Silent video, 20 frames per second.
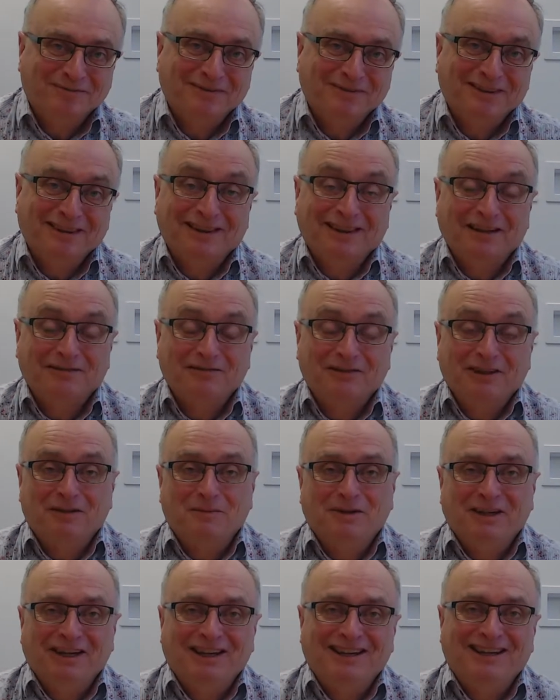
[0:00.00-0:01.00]
Lovely to
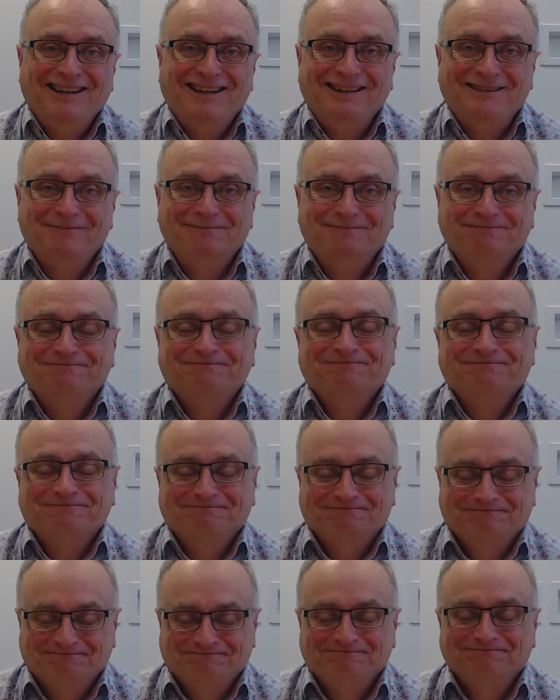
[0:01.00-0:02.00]
have you.
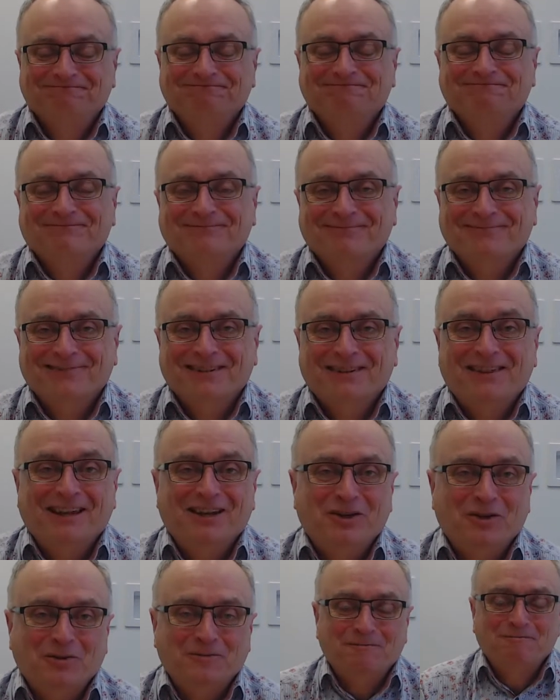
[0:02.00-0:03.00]
Thank you for joining us.